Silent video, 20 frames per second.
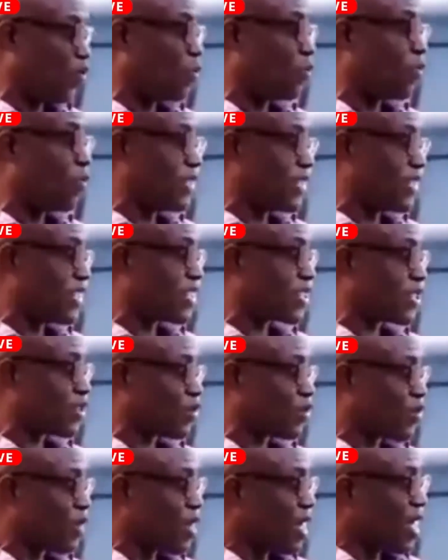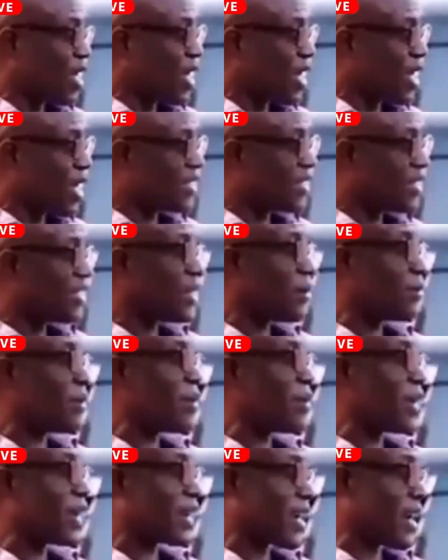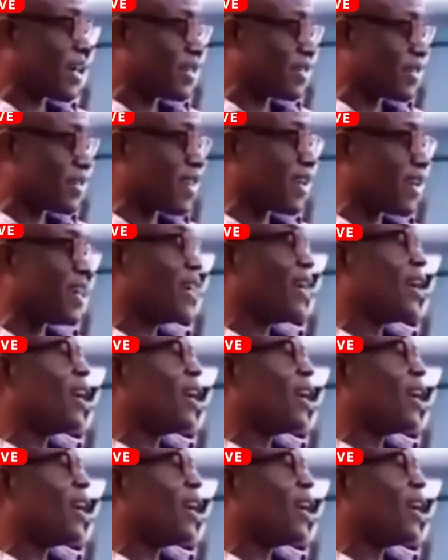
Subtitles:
business and to dia meme kan se